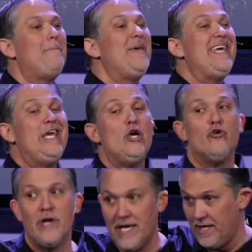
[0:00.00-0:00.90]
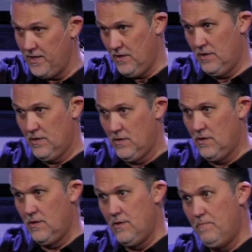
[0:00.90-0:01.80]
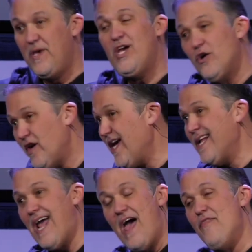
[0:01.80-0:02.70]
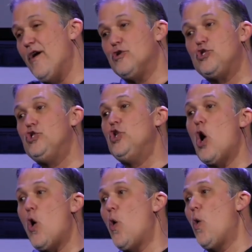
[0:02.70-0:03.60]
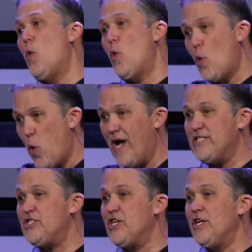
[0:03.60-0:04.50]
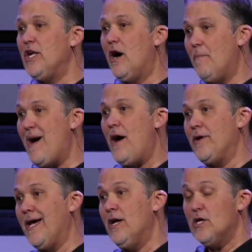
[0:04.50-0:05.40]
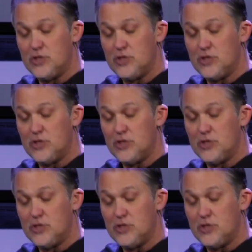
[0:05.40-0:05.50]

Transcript: period. Period, and there's no question about it. So